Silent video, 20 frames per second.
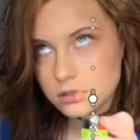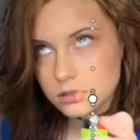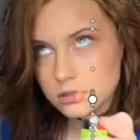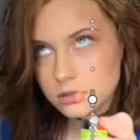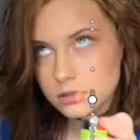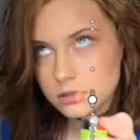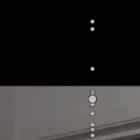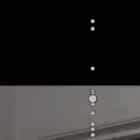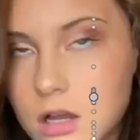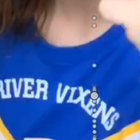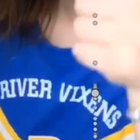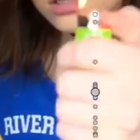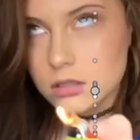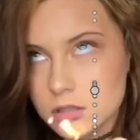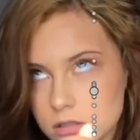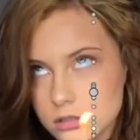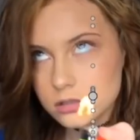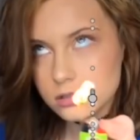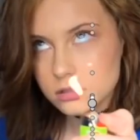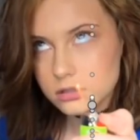
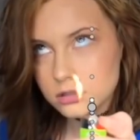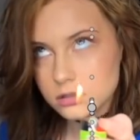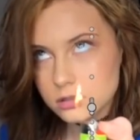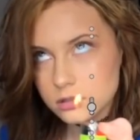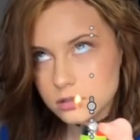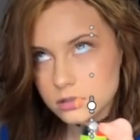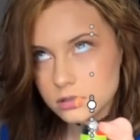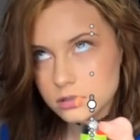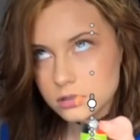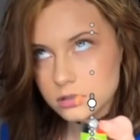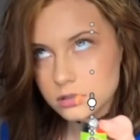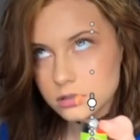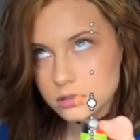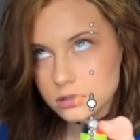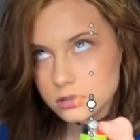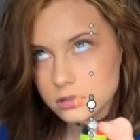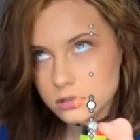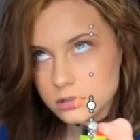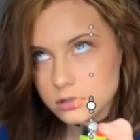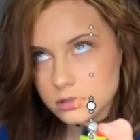
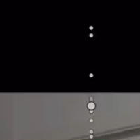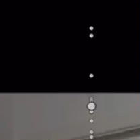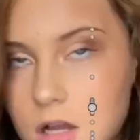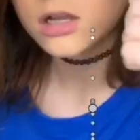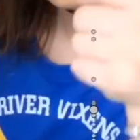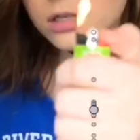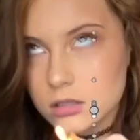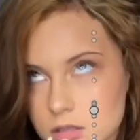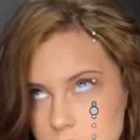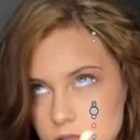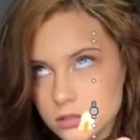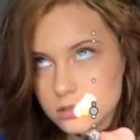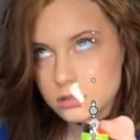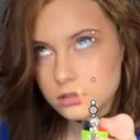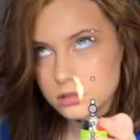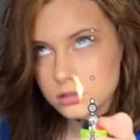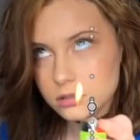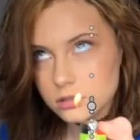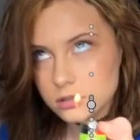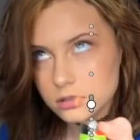
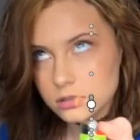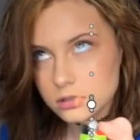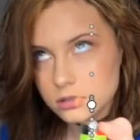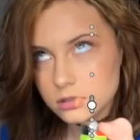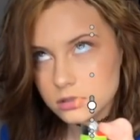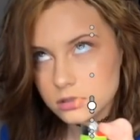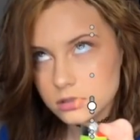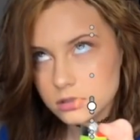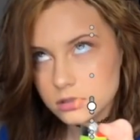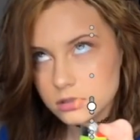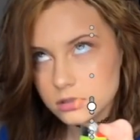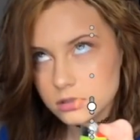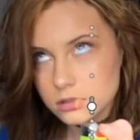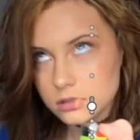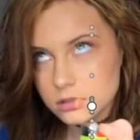(no one is talking)